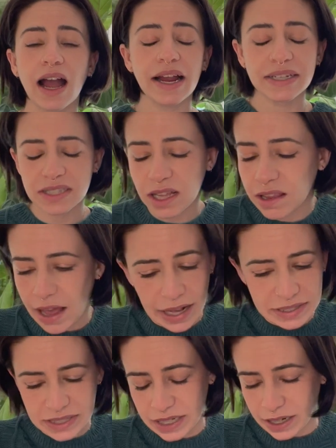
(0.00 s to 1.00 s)
It's the
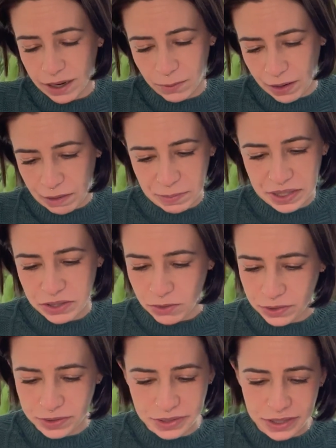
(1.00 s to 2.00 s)
last thing I want to be
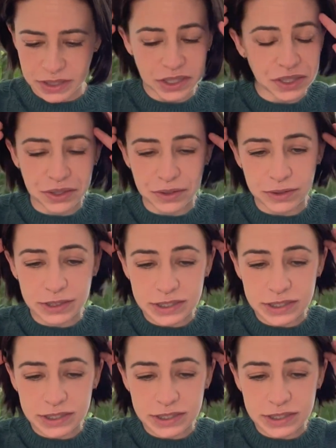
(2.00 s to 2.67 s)
told too.